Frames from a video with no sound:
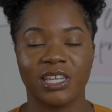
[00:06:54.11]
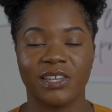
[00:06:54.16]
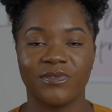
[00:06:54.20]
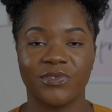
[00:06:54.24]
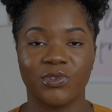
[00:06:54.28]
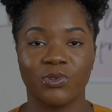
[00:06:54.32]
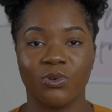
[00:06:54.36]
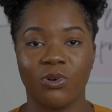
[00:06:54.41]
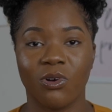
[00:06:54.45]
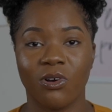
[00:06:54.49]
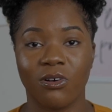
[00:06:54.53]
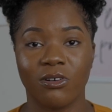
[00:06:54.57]
if
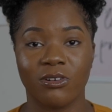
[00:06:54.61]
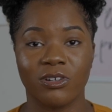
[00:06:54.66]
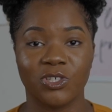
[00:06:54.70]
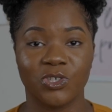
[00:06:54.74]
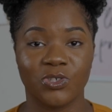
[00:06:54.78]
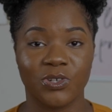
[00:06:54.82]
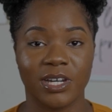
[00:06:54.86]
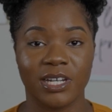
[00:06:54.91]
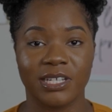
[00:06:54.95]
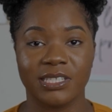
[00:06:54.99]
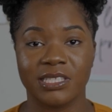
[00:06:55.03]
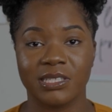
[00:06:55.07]
you are
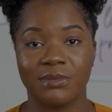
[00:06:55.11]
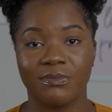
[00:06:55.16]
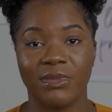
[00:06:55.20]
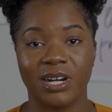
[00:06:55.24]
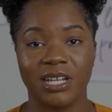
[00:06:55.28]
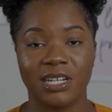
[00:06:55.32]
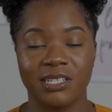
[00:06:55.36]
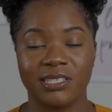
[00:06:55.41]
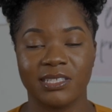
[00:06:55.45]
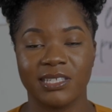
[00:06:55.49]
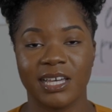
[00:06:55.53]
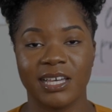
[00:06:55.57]
trying to
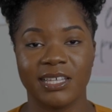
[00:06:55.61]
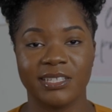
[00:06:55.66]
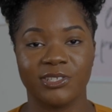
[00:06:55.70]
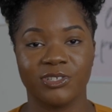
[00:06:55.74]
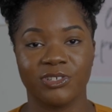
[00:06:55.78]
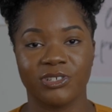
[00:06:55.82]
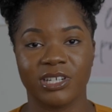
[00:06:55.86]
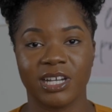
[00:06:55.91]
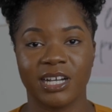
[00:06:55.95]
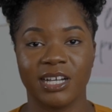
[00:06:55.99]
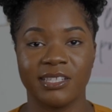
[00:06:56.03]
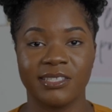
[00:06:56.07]
monetize
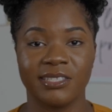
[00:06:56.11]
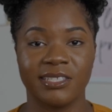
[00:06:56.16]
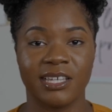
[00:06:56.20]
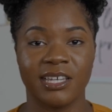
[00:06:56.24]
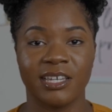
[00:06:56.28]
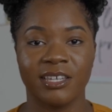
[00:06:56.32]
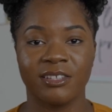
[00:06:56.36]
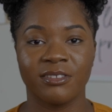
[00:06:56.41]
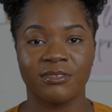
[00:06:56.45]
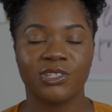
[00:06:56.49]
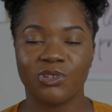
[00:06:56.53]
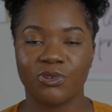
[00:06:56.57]
your
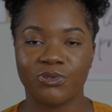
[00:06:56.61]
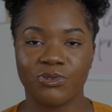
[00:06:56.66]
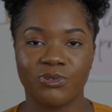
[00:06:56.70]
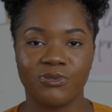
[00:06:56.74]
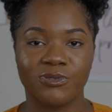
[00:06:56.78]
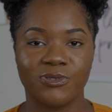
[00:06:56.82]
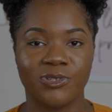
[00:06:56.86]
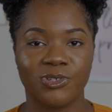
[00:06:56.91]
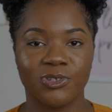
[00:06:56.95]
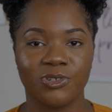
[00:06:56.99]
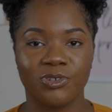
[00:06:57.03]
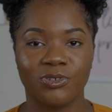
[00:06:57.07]
content. So
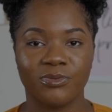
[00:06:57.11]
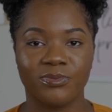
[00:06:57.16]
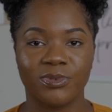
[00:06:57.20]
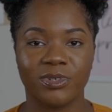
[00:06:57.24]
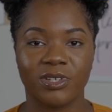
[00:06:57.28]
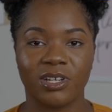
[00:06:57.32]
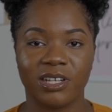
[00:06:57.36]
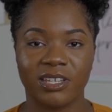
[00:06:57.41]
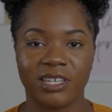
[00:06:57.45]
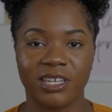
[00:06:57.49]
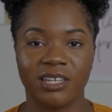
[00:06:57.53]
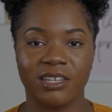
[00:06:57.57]
YouTube,
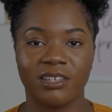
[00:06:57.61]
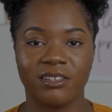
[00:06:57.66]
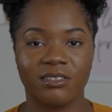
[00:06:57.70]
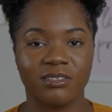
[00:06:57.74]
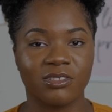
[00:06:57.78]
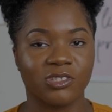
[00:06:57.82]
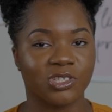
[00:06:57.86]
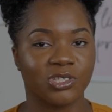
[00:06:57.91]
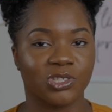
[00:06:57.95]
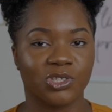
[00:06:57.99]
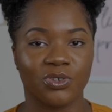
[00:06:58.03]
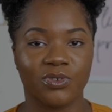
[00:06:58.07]

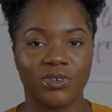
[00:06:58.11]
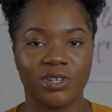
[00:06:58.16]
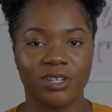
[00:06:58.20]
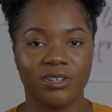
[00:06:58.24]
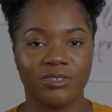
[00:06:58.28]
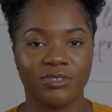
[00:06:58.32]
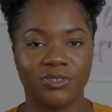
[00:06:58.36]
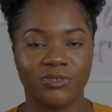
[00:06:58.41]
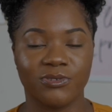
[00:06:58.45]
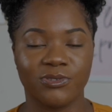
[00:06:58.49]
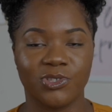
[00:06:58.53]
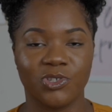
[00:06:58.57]
again, just going
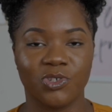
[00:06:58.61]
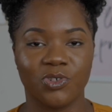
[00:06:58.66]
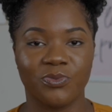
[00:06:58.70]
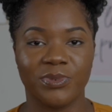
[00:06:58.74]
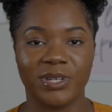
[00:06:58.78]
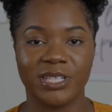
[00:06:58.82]
on YouTube